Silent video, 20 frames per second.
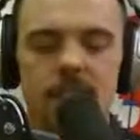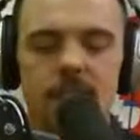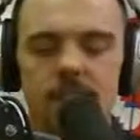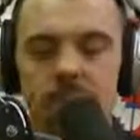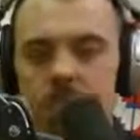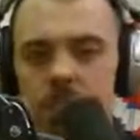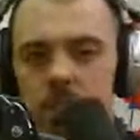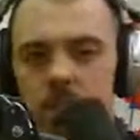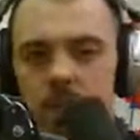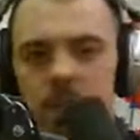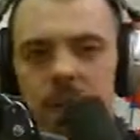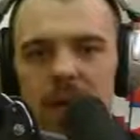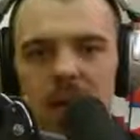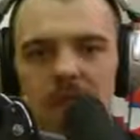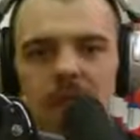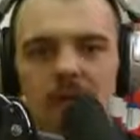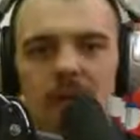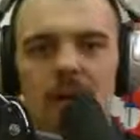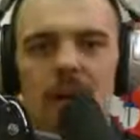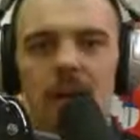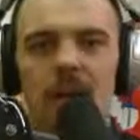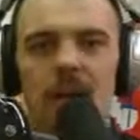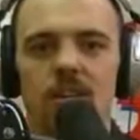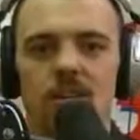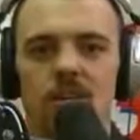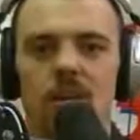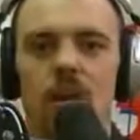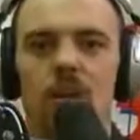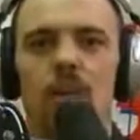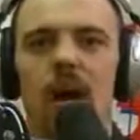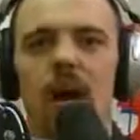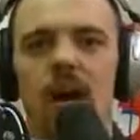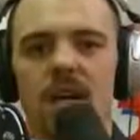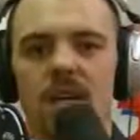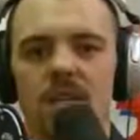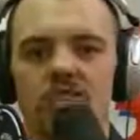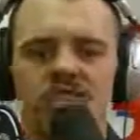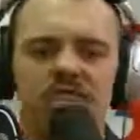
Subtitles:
dividend-paying stocks, or bonds.